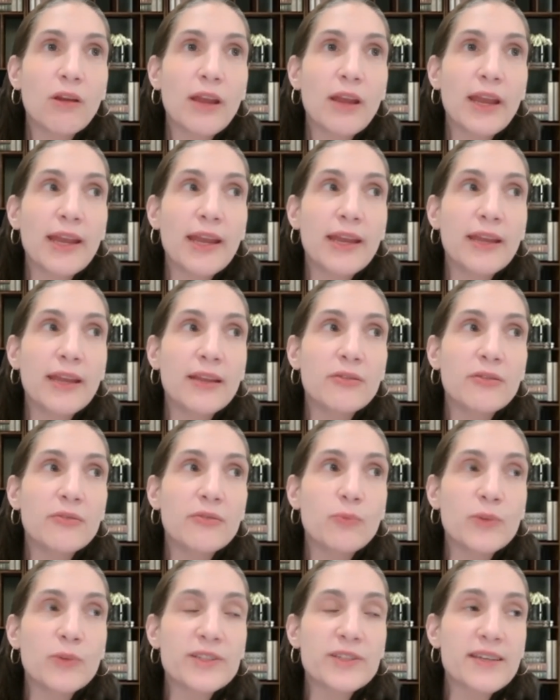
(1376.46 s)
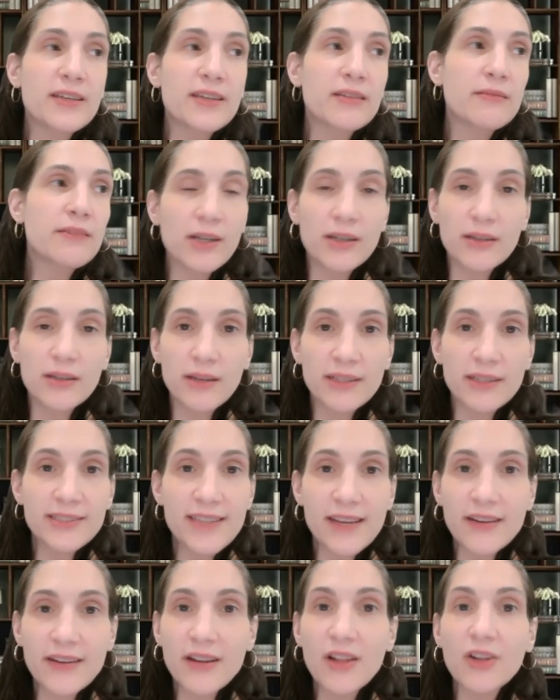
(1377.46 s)
And was it a
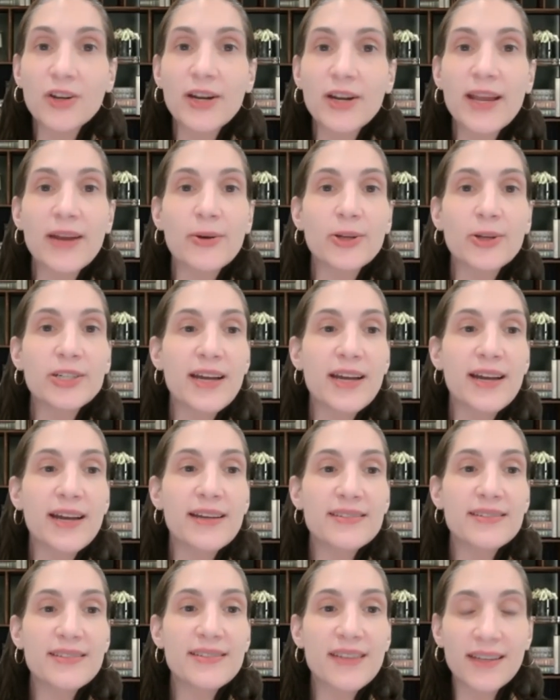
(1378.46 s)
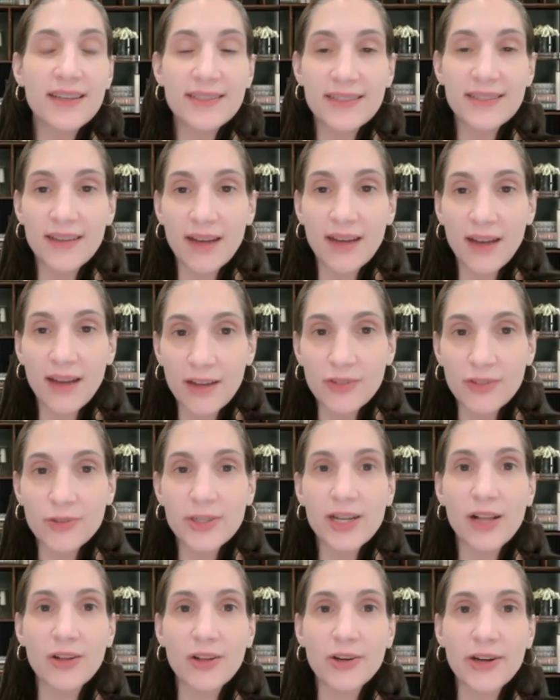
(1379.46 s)
$10 an hour task, a
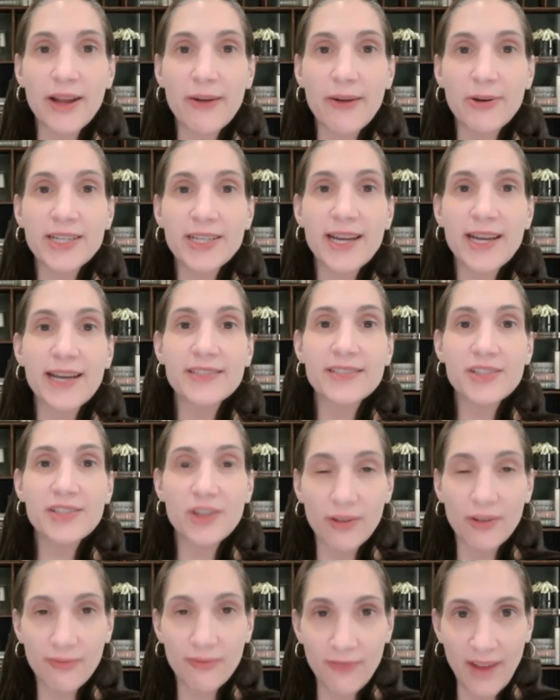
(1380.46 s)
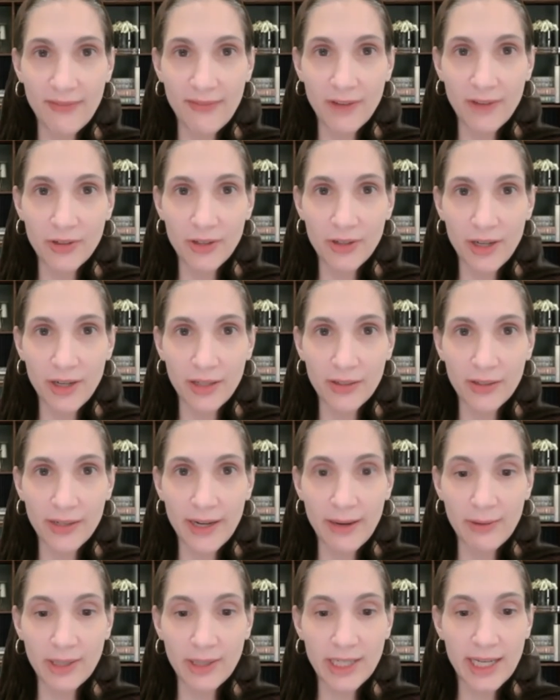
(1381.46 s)
$100 an hour task, or a $500 an
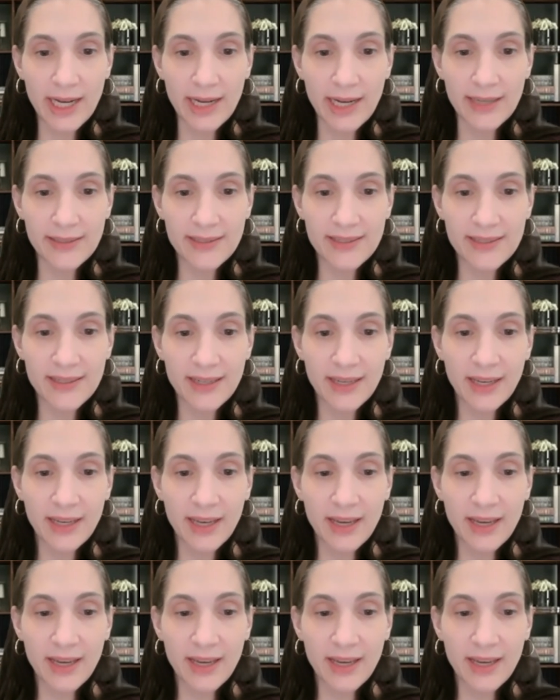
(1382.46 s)
hour task?